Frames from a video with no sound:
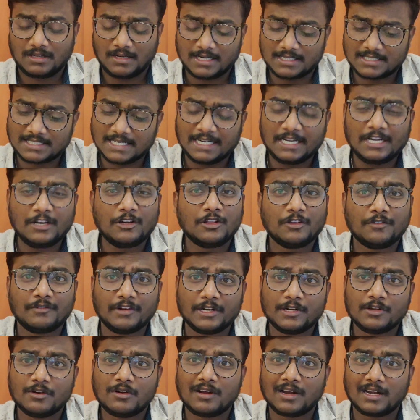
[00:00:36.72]
let's get into the
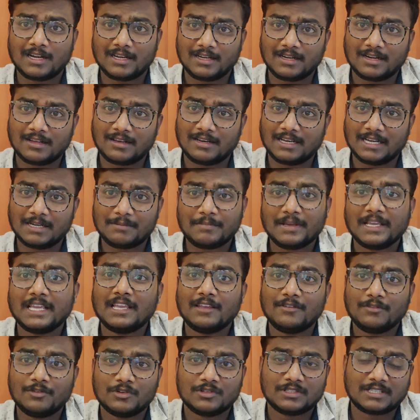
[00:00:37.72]
video and uh, let me
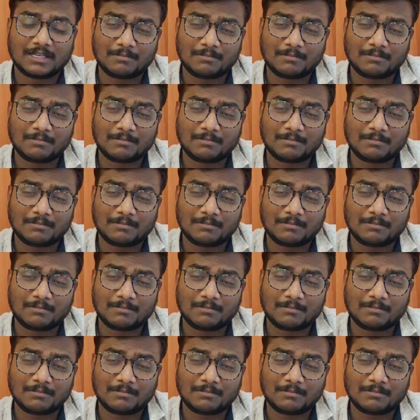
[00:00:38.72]
give you